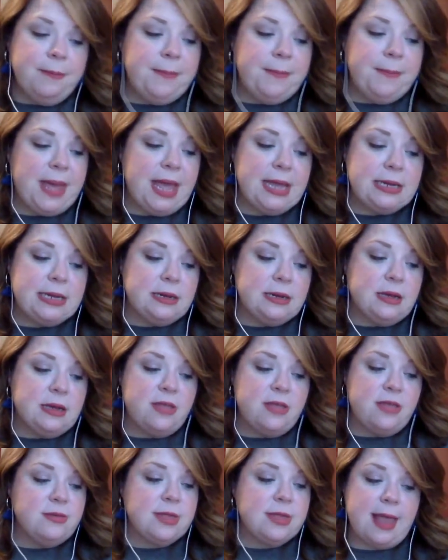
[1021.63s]
But
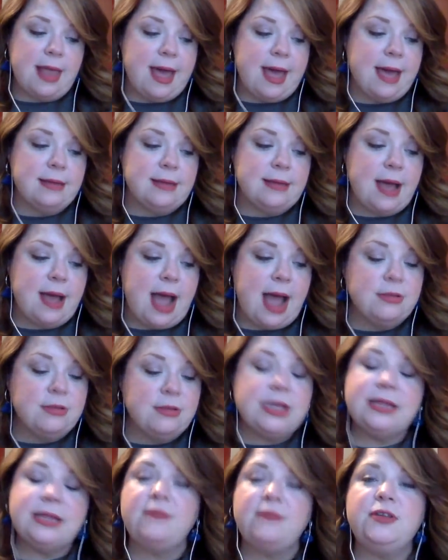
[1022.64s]
other than that, I
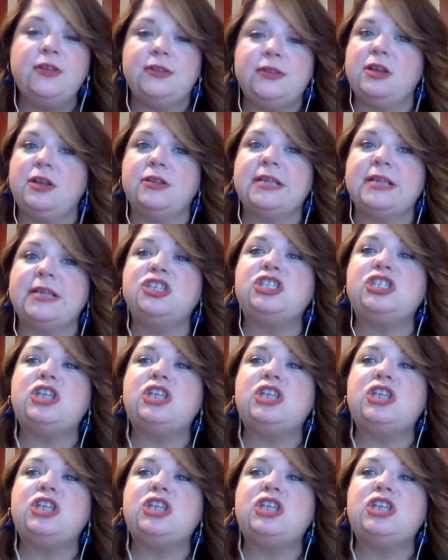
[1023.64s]
really love news and notes.